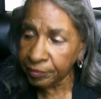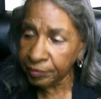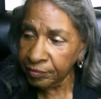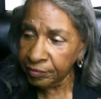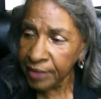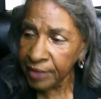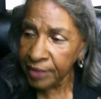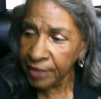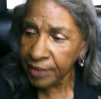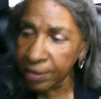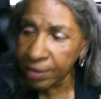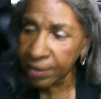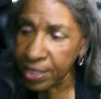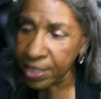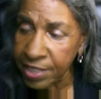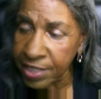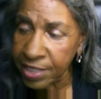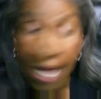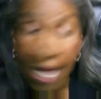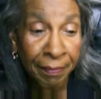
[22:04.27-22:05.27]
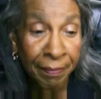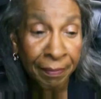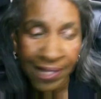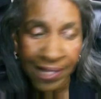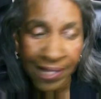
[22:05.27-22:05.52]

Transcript: I'll just stop this.